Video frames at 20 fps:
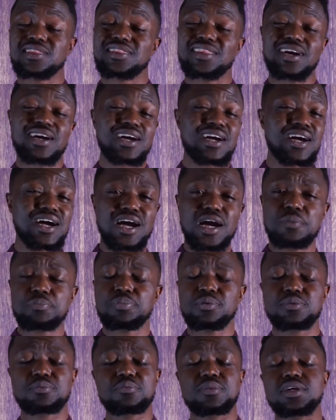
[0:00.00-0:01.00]
the
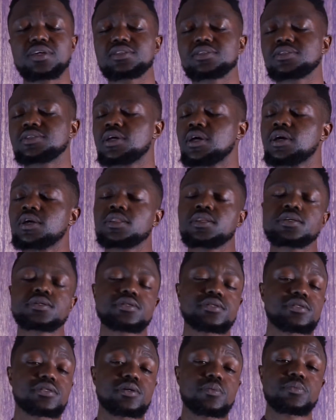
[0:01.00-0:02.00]
compliments,
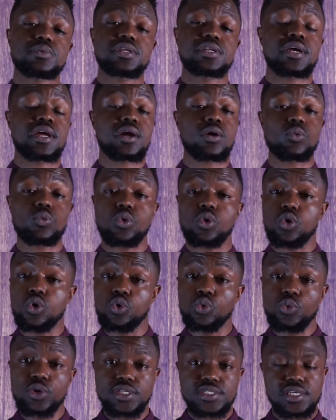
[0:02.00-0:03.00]
this is something that I will
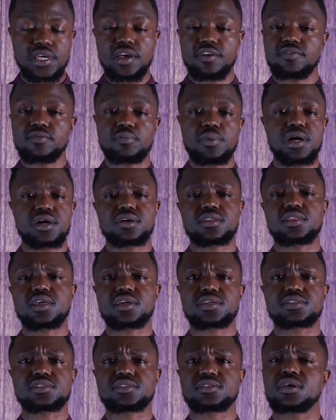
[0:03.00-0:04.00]
always have in my
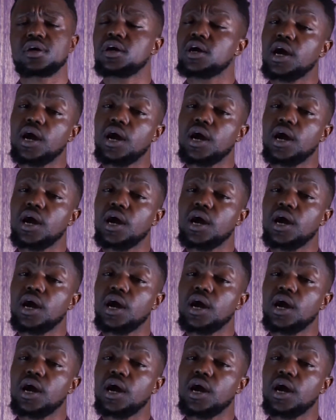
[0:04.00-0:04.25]
collection.